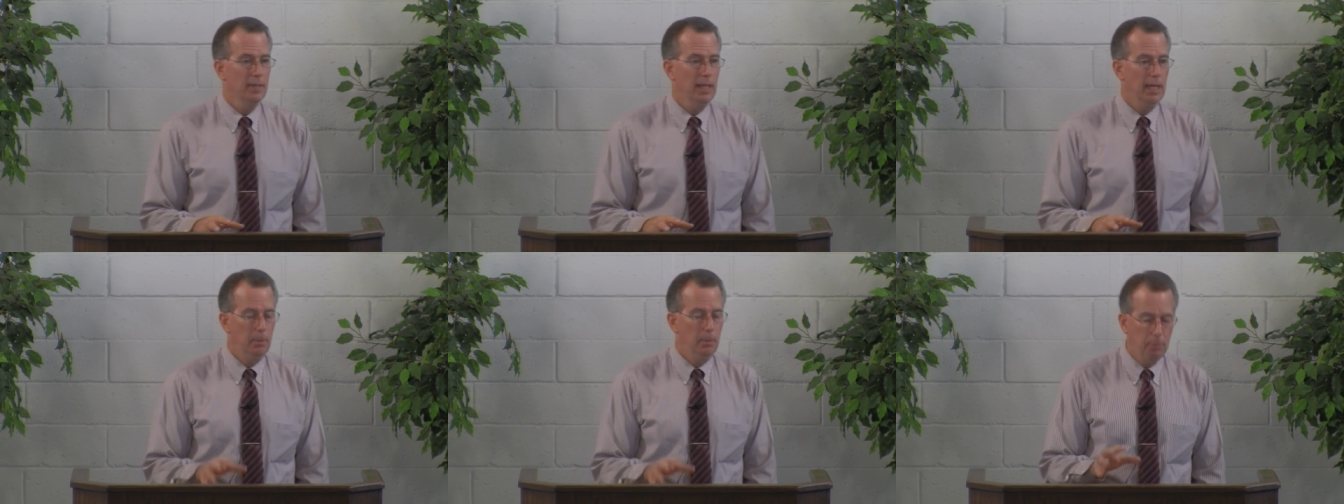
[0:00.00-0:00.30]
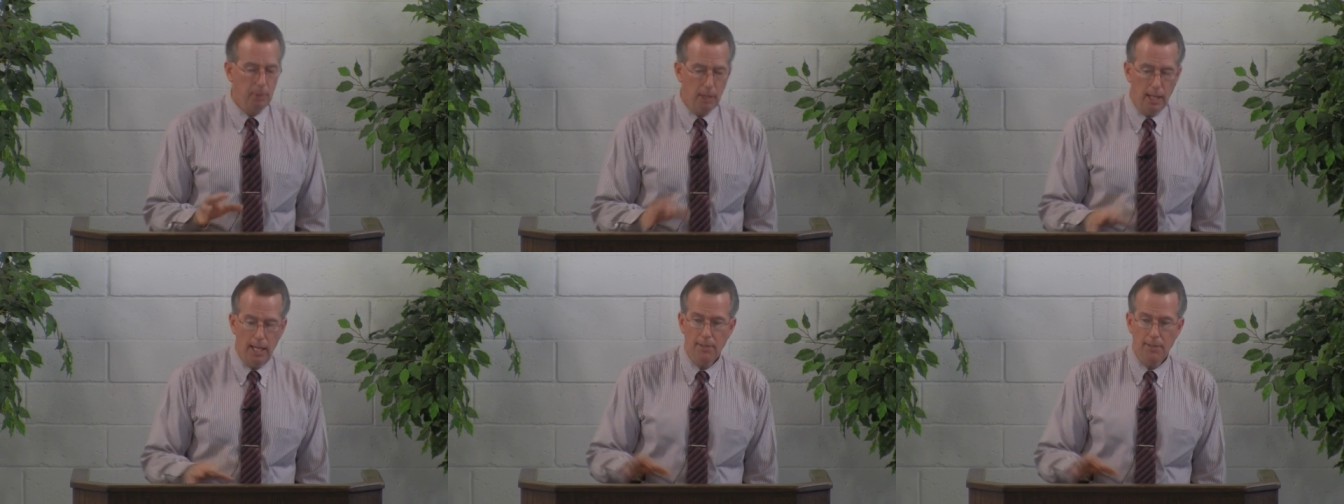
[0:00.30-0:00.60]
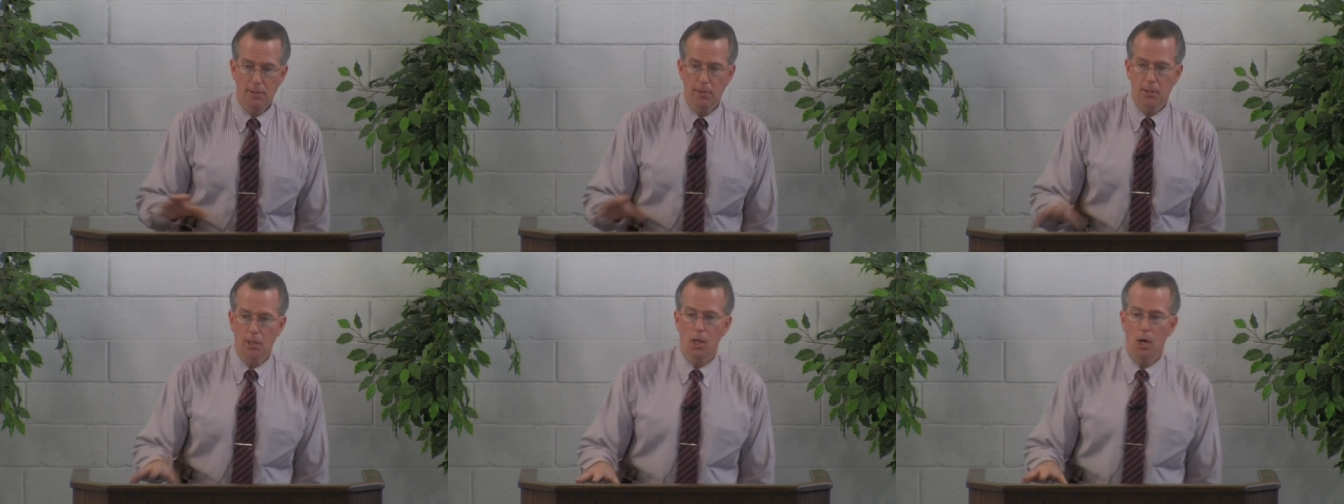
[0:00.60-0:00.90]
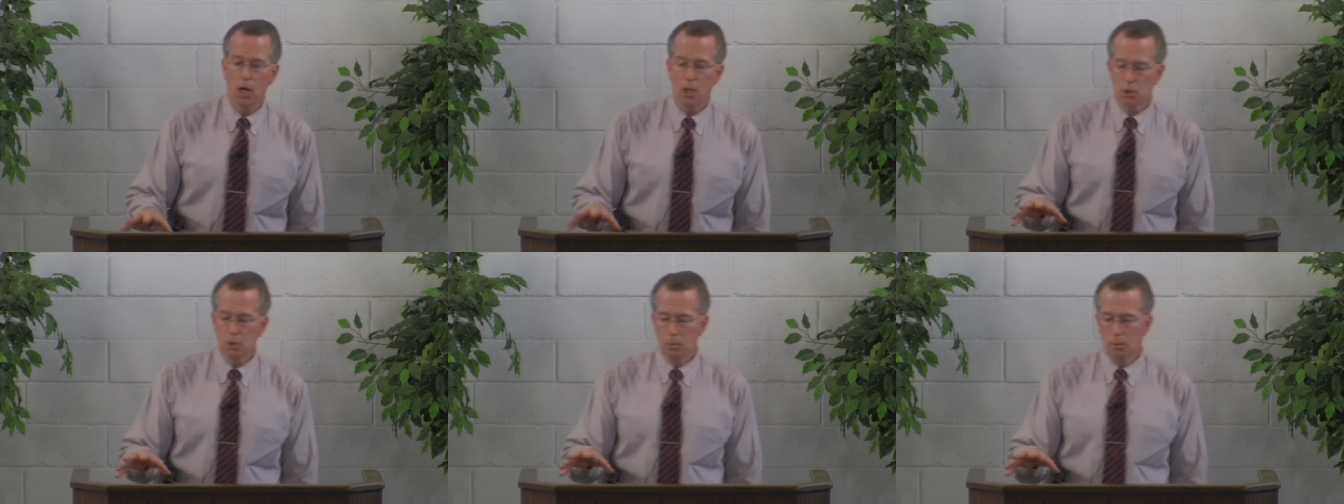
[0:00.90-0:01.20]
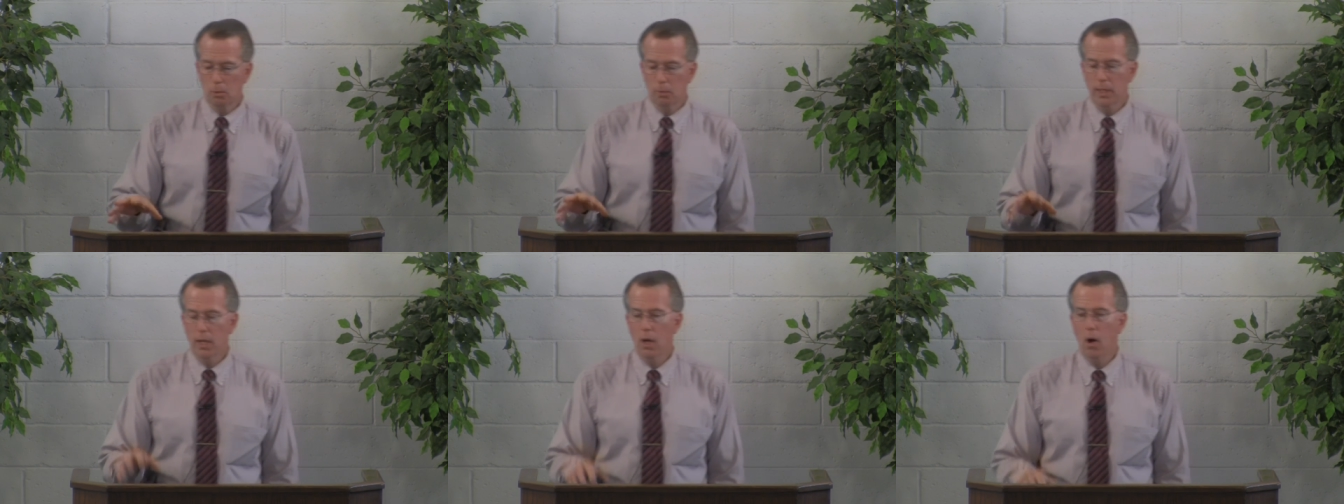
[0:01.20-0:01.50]
he planned that the
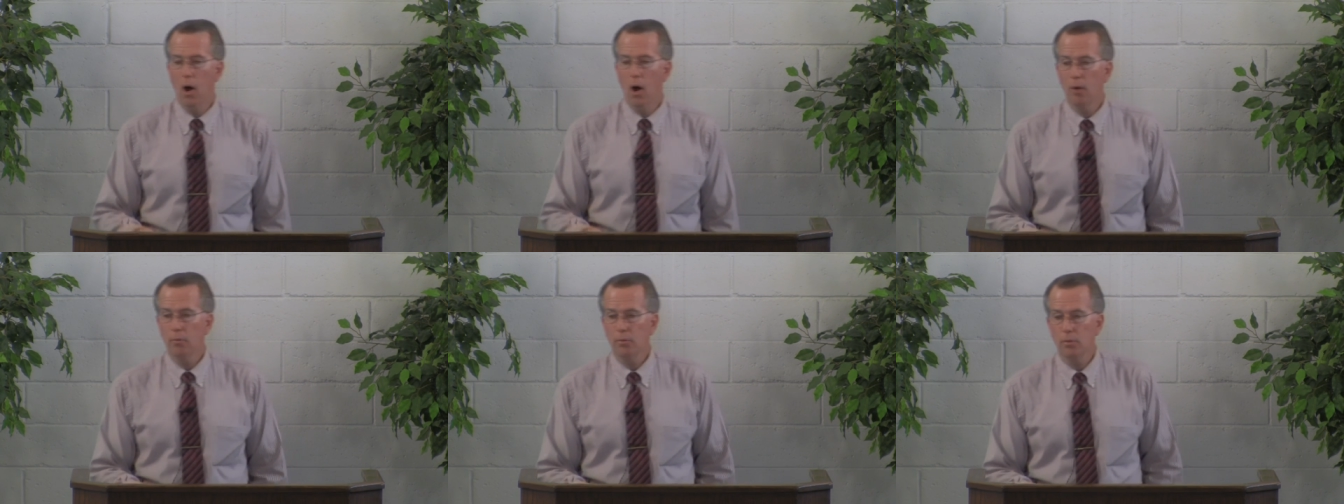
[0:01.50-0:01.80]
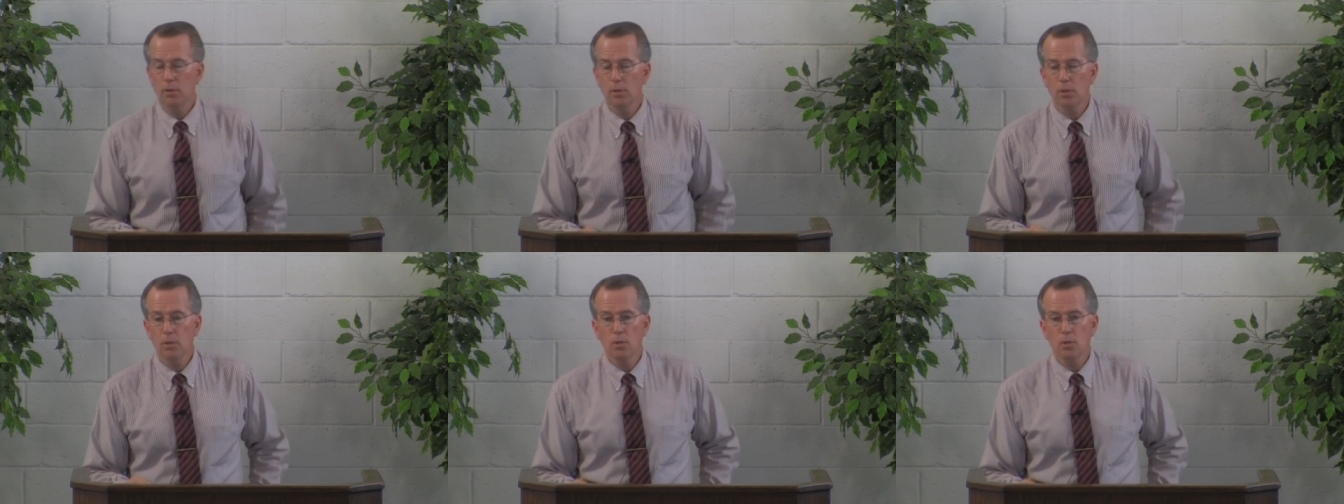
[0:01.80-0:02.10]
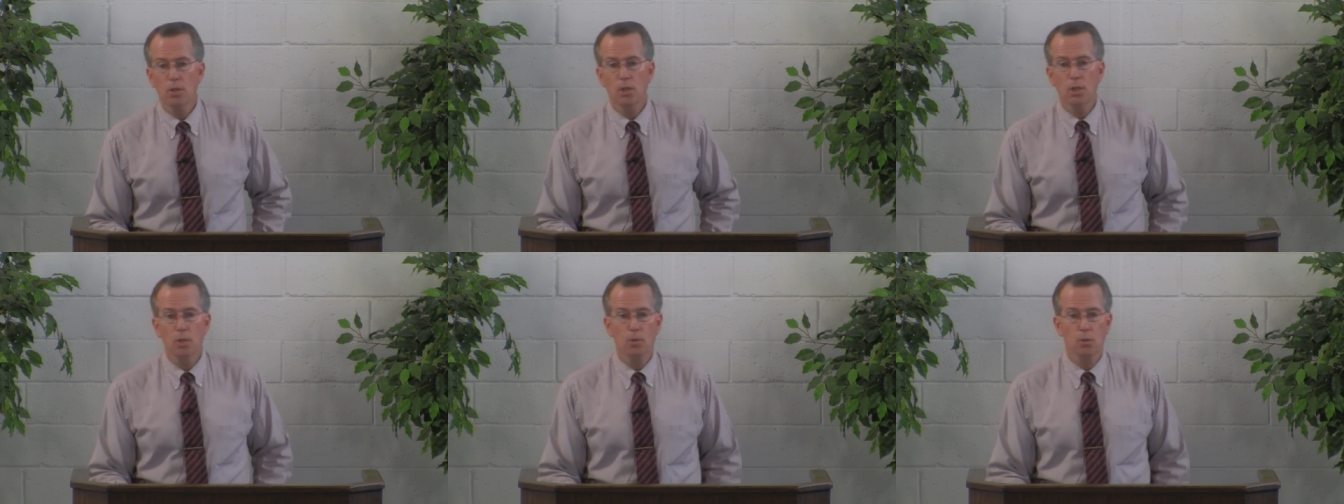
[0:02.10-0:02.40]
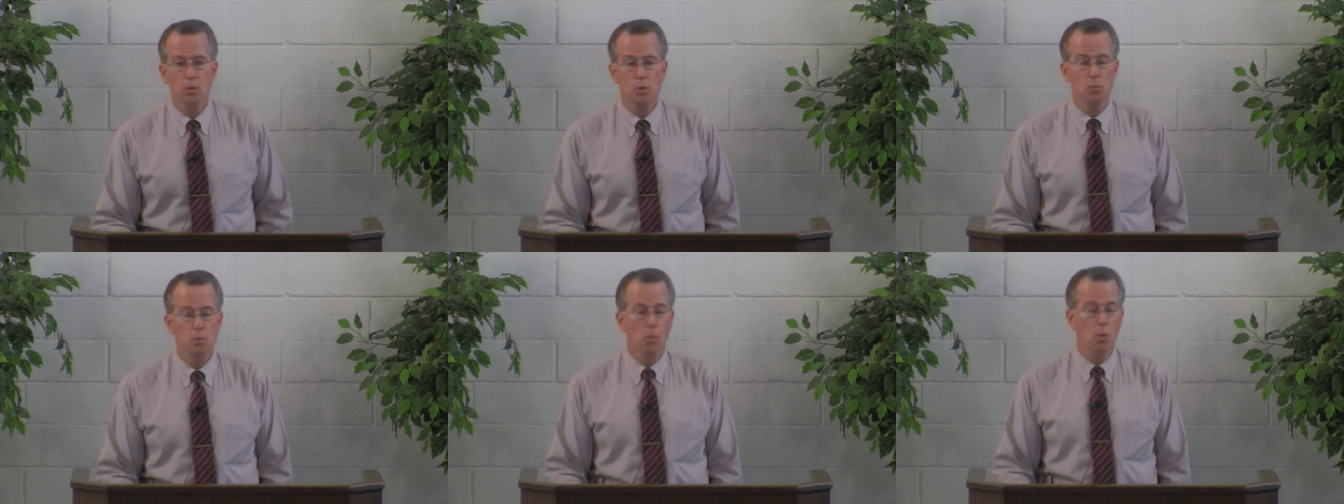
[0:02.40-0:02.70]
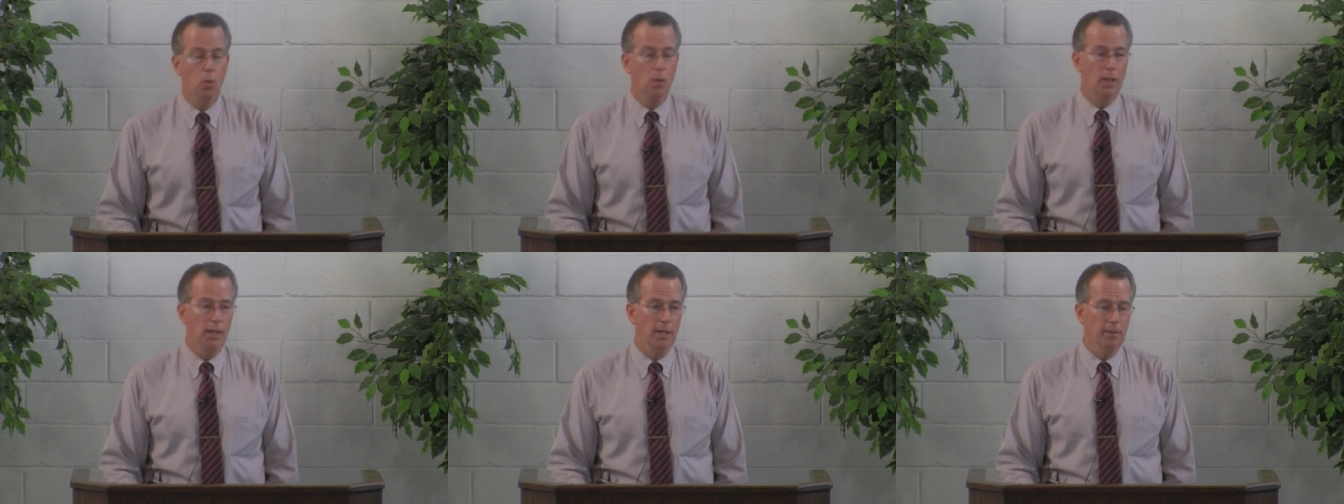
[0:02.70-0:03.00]
gospel be offered to you this
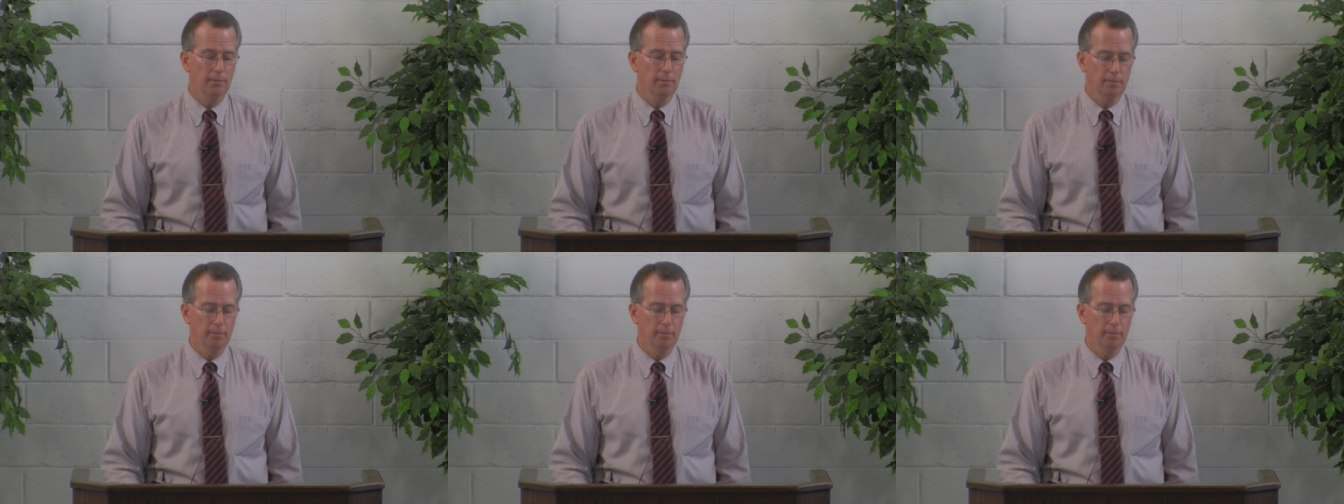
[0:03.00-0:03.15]
morning.